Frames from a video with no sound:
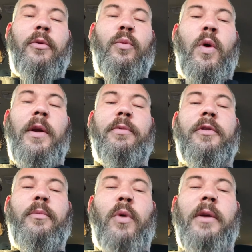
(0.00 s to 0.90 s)

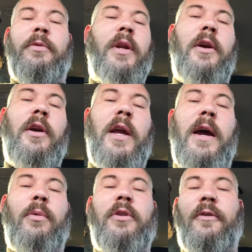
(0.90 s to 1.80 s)
wipes an area
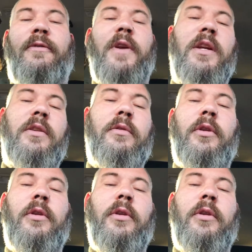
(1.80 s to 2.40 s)
out with their feet,